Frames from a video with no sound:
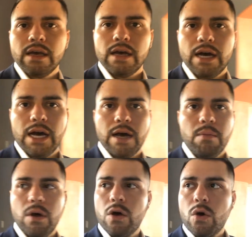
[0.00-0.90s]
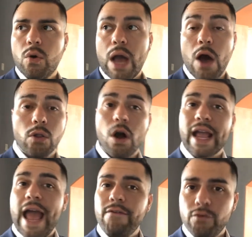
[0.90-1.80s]
How long
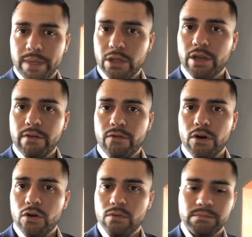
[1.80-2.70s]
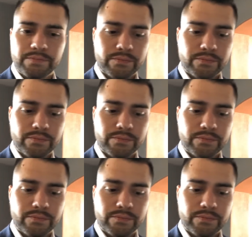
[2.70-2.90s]
have you been looking for a home?